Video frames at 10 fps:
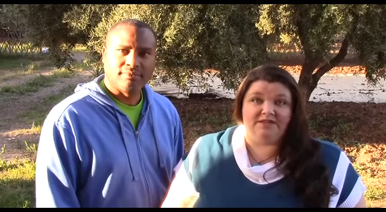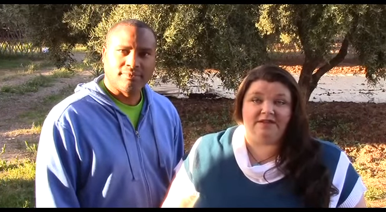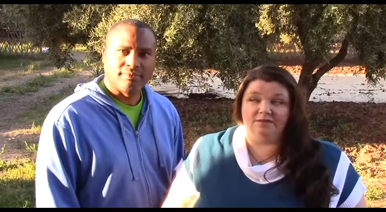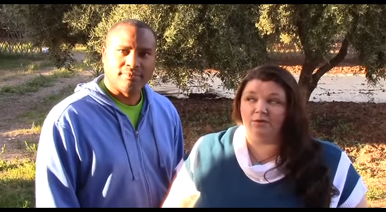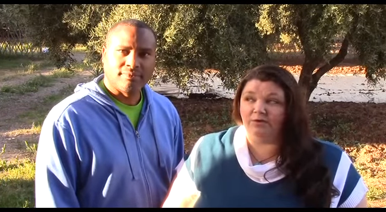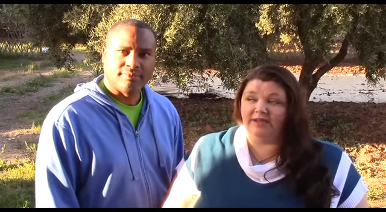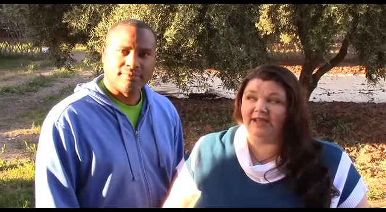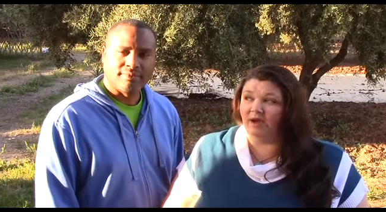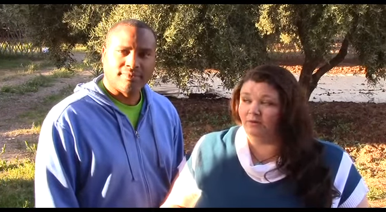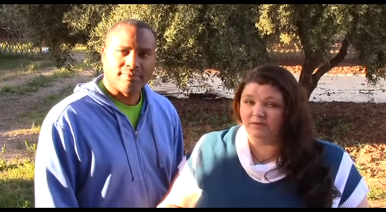Speaker 1: that's already
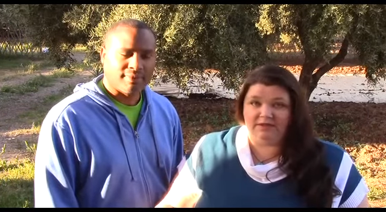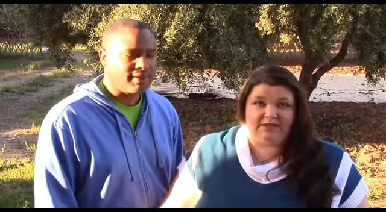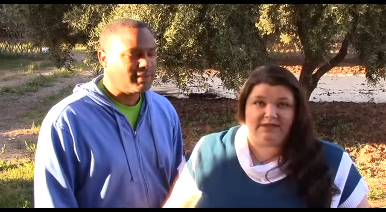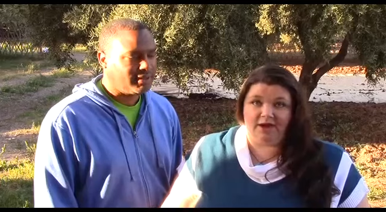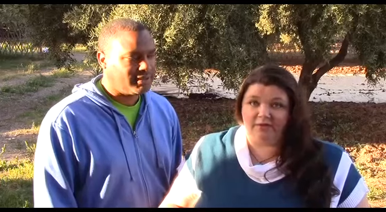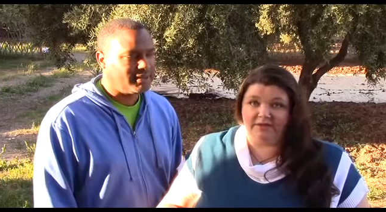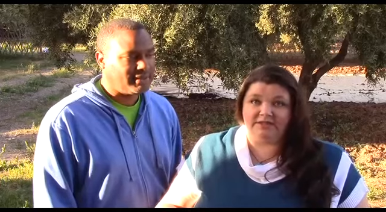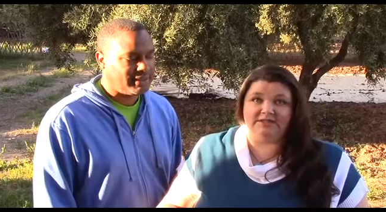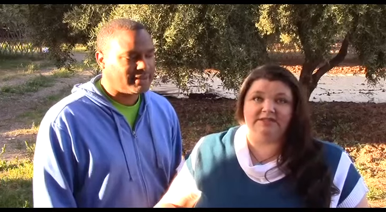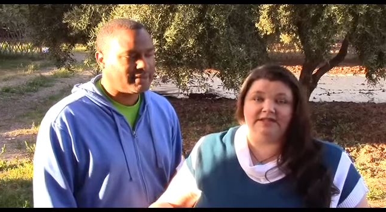out in the
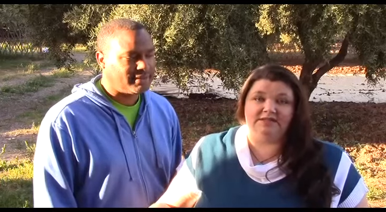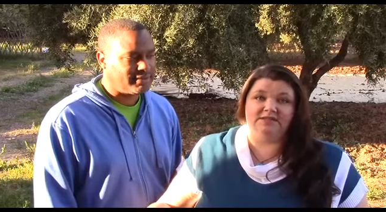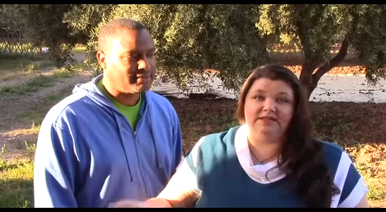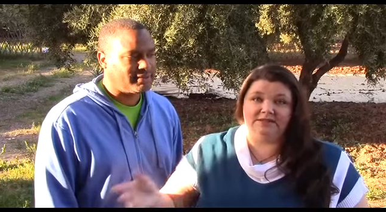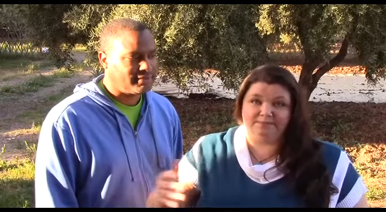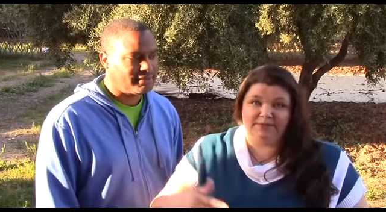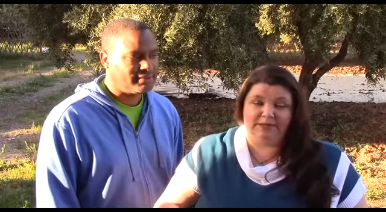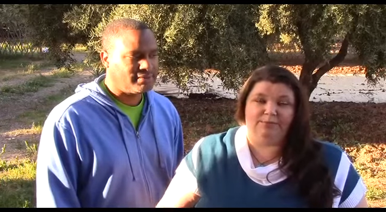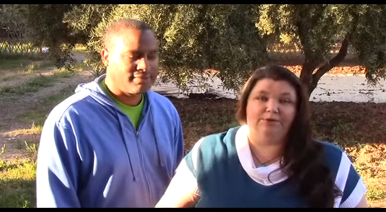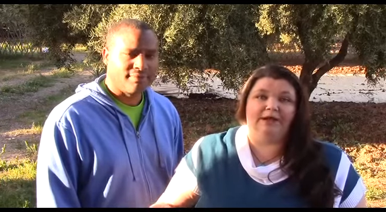areas and that's that's
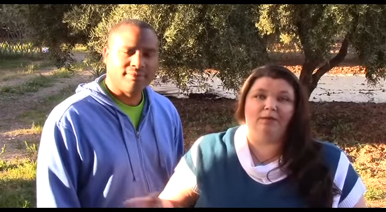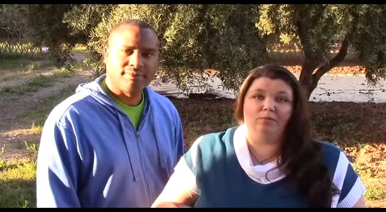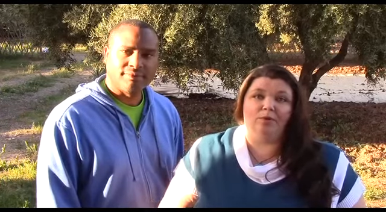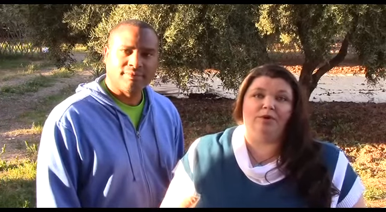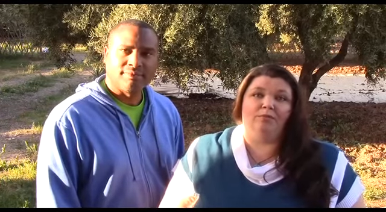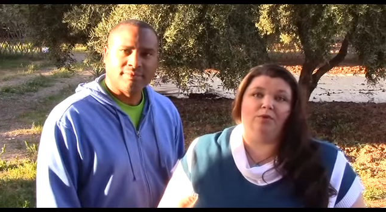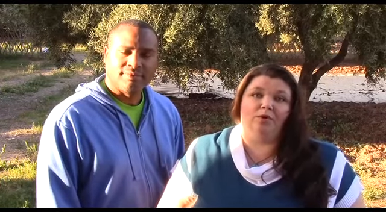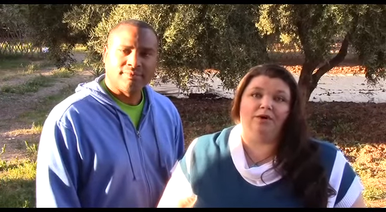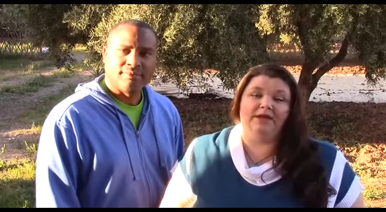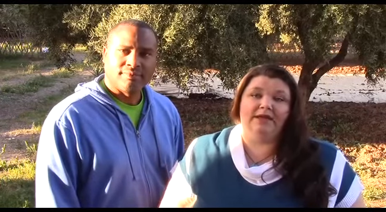being put out more and
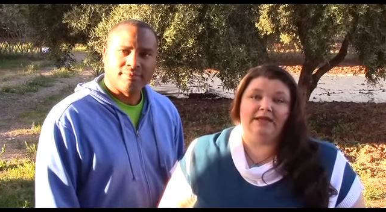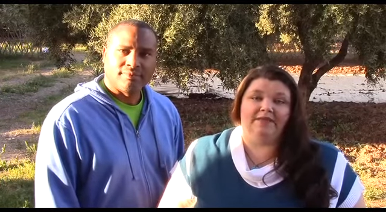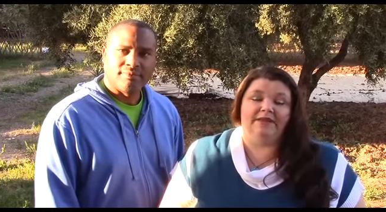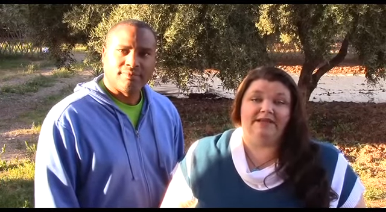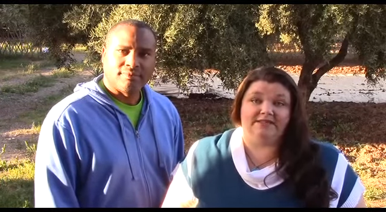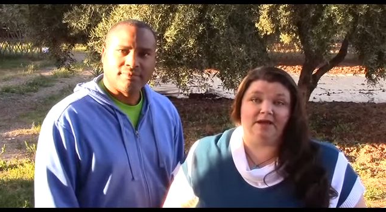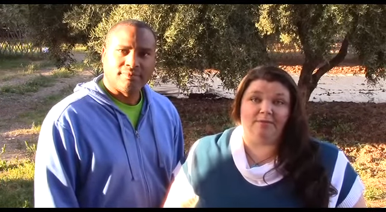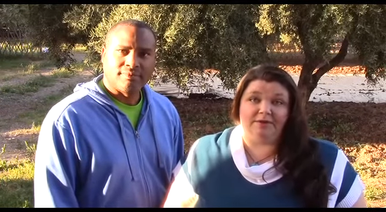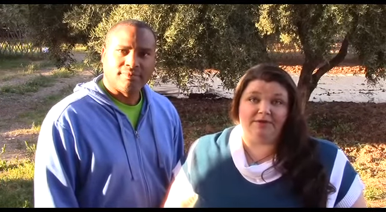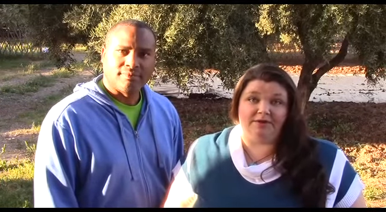more in the next
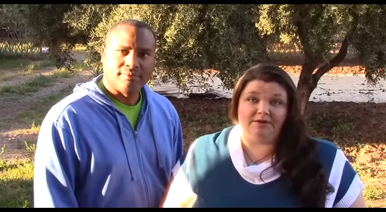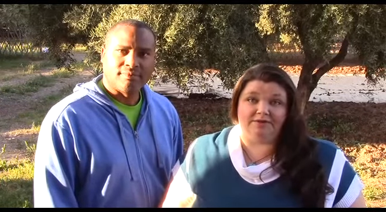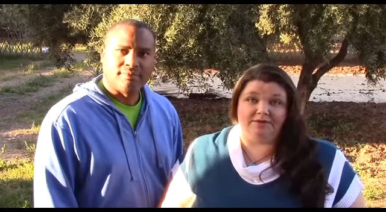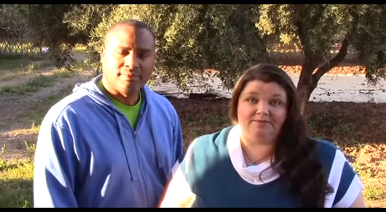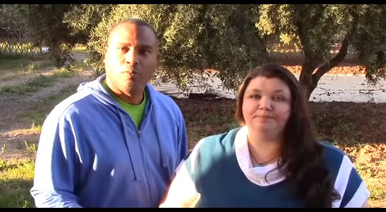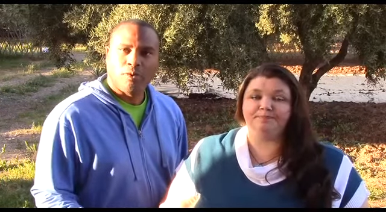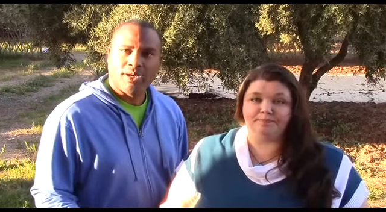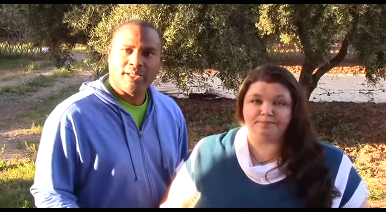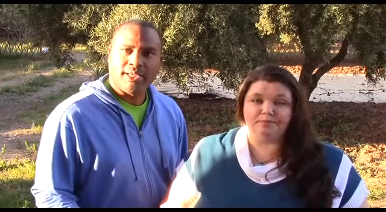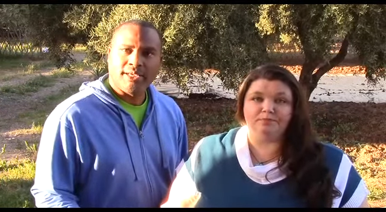coming years.
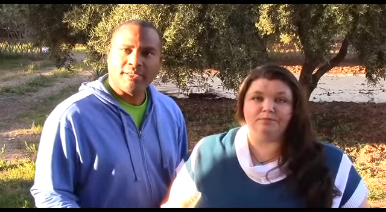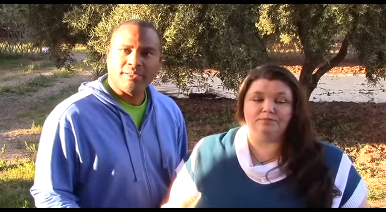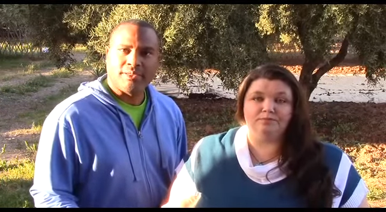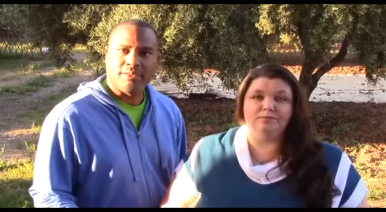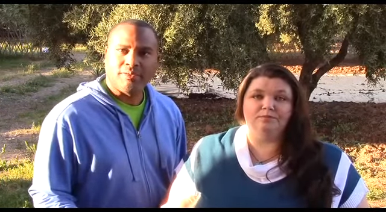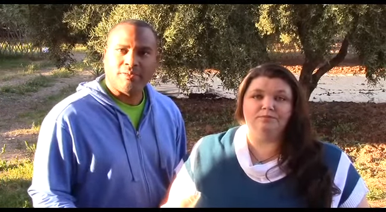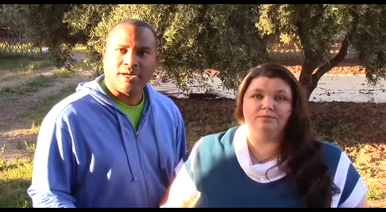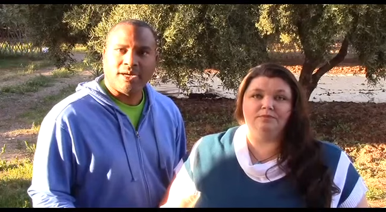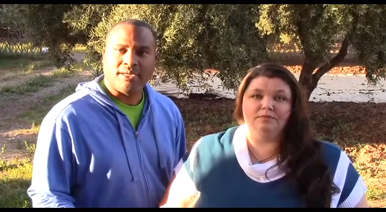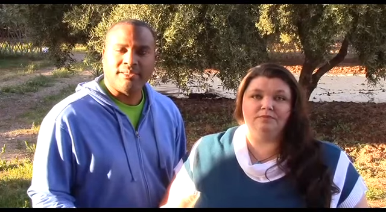
Speaker 2: One is to
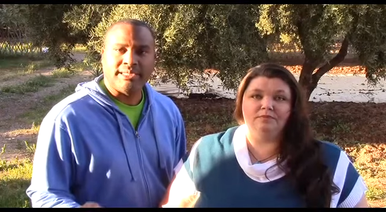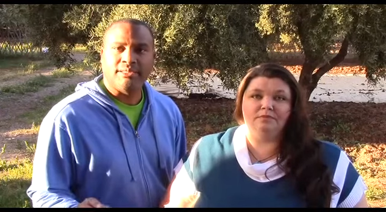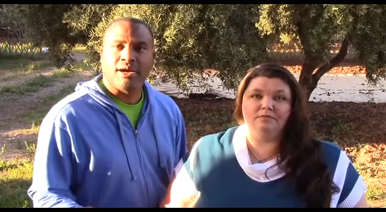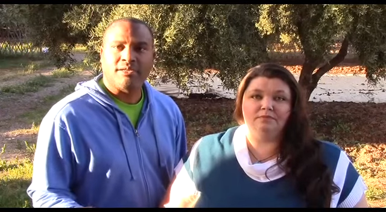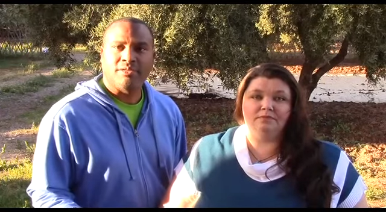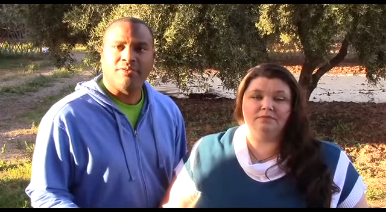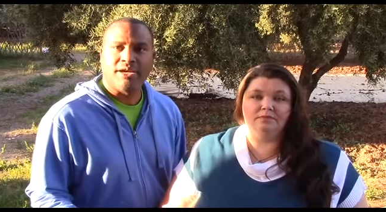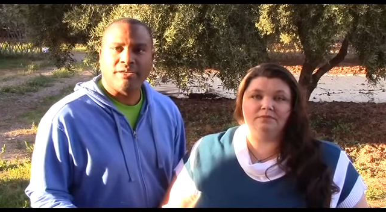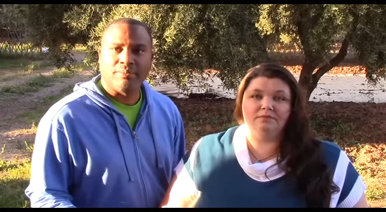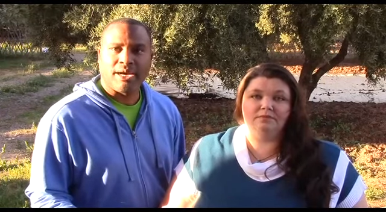uh,
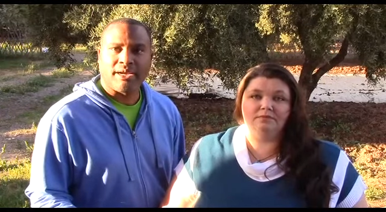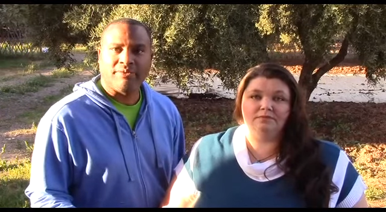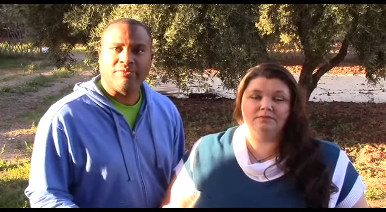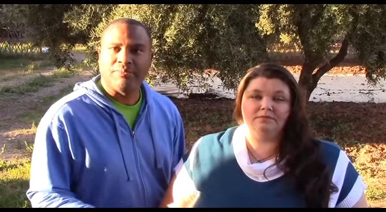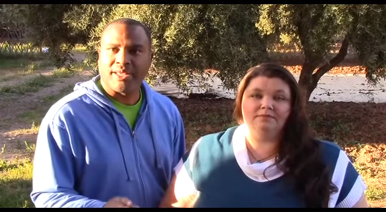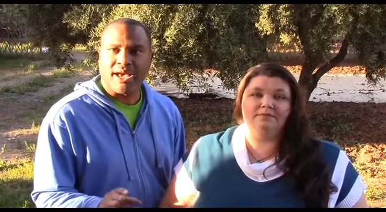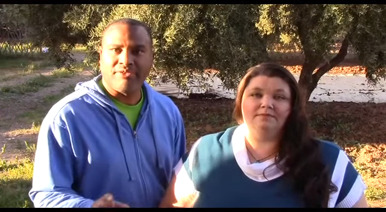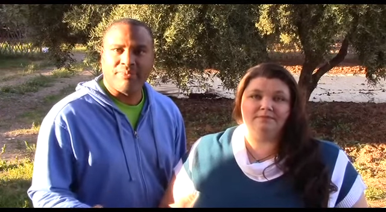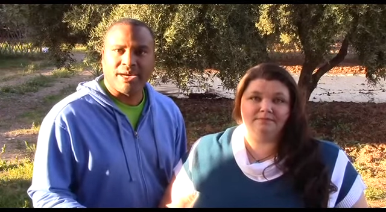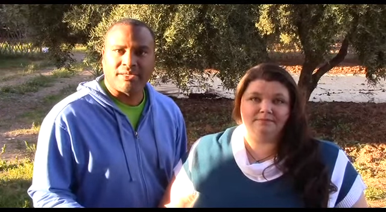detoxify your body from the
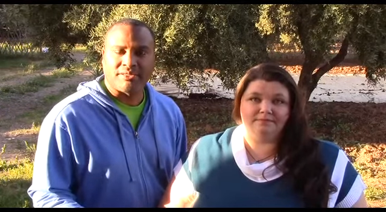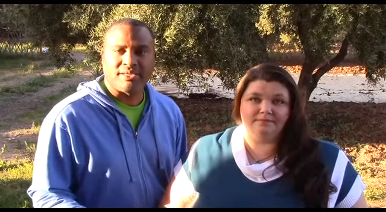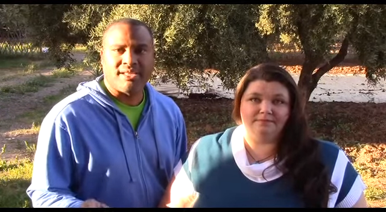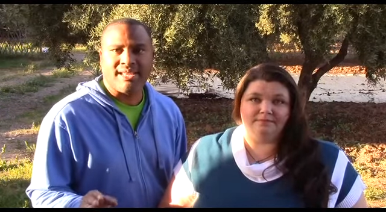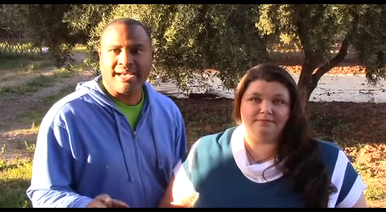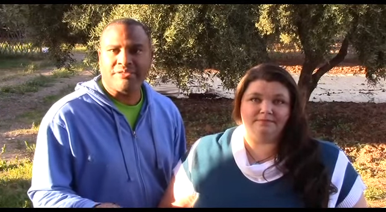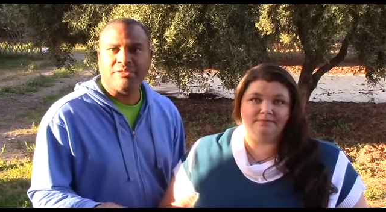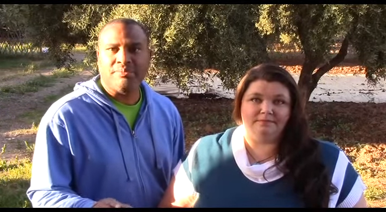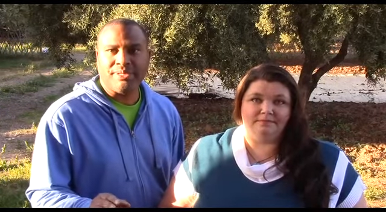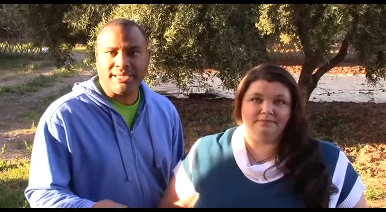heavy metals, and that's
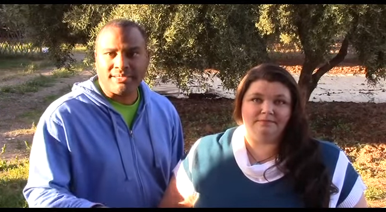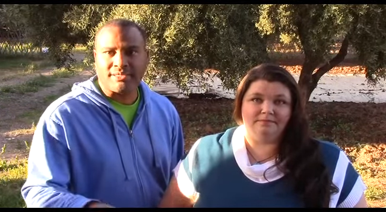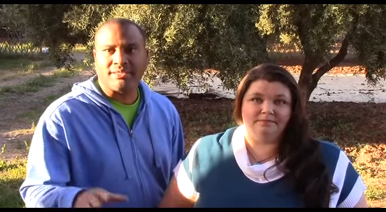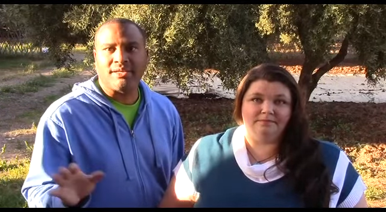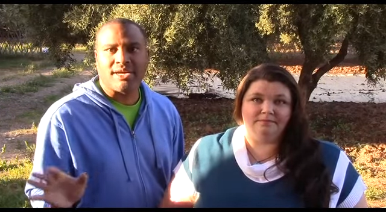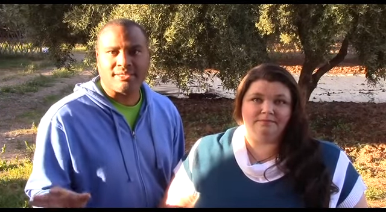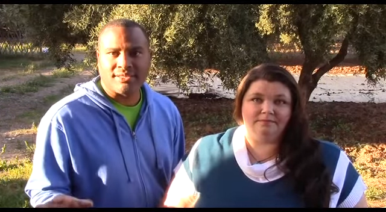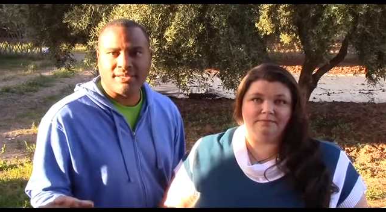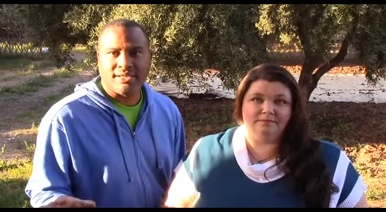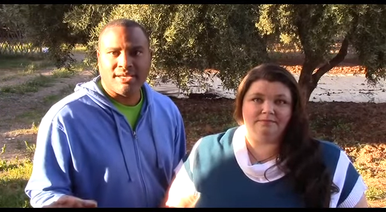going to be
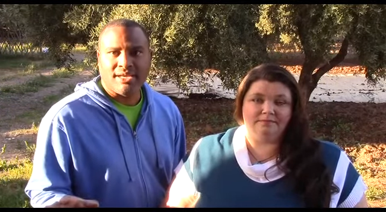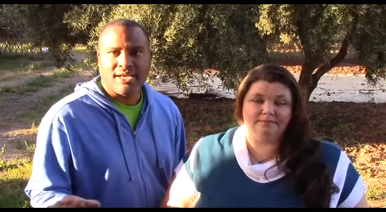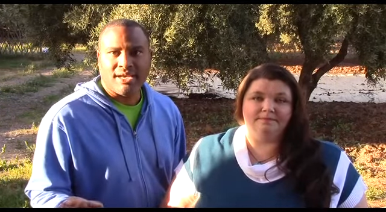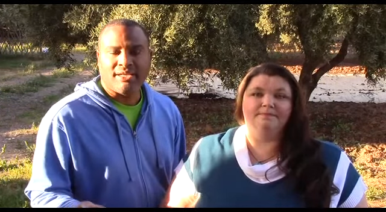discussed in